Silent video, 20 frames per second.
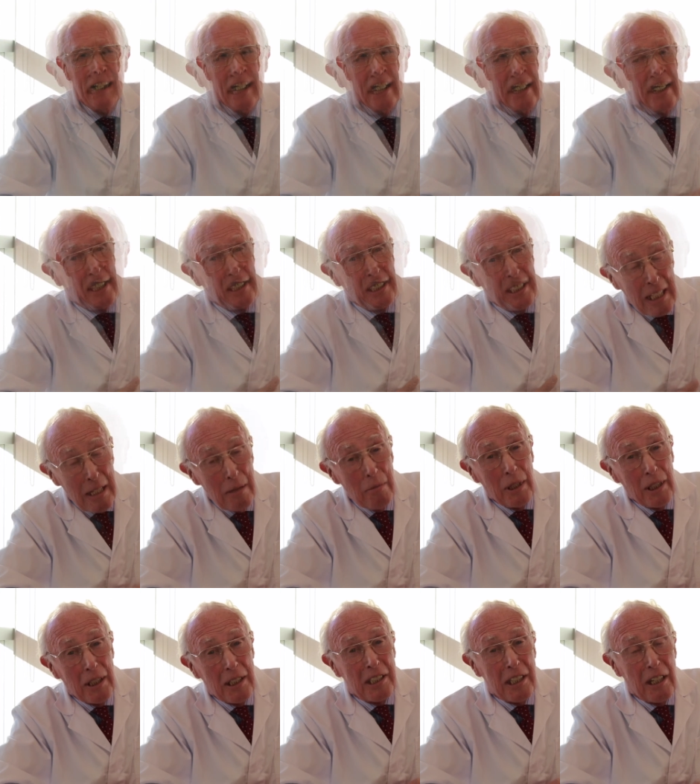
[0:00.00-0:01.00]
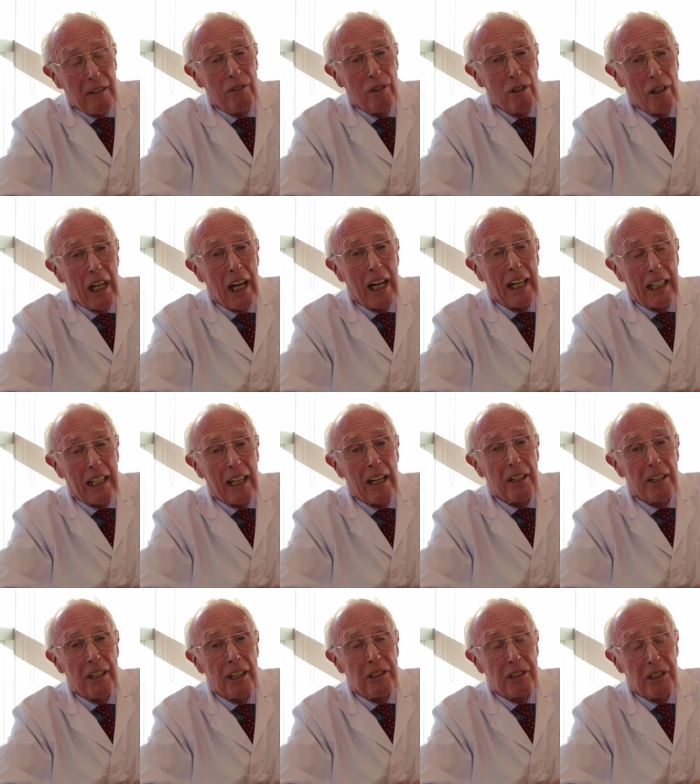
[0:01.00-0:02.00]
And the demons, if you like,
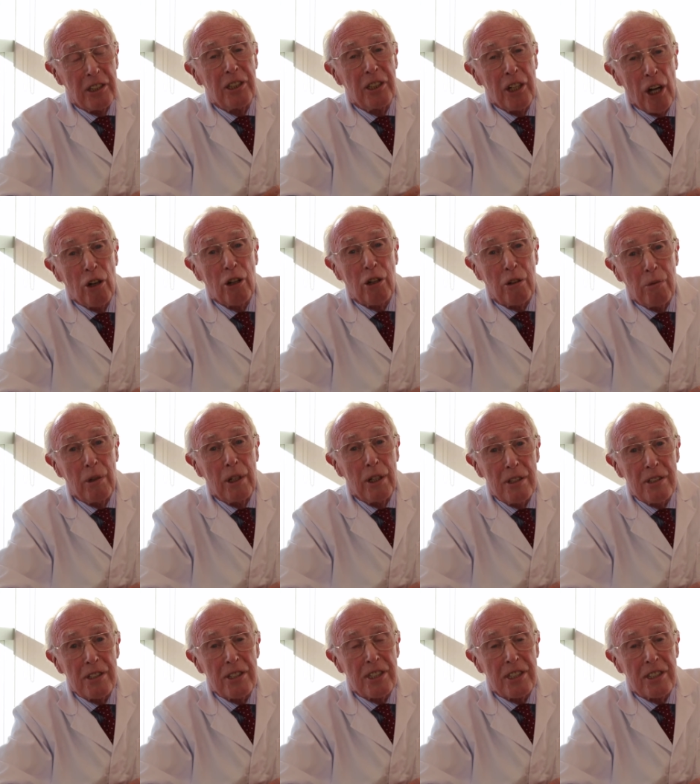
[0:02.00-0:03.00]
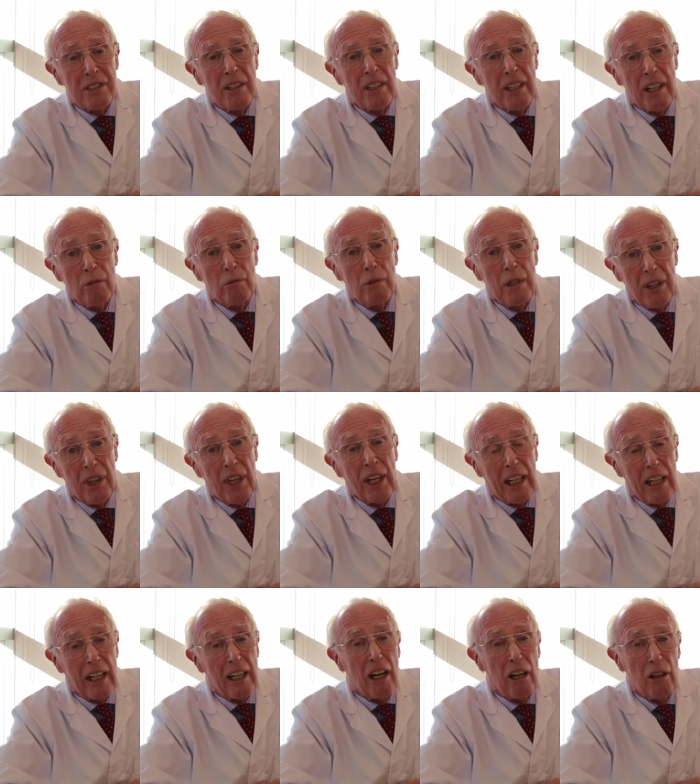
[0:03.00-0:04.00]
are the dogmas that we
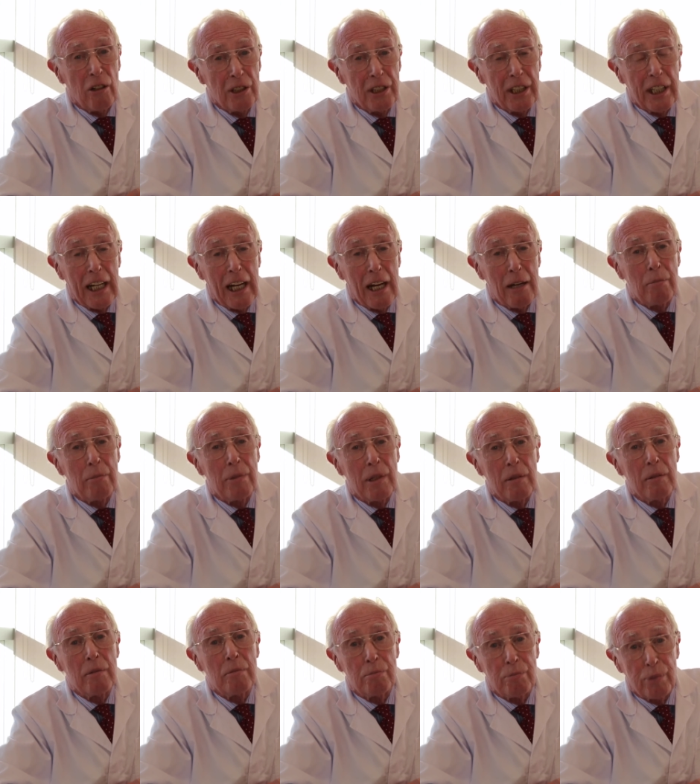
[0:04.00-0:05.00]
think are holding up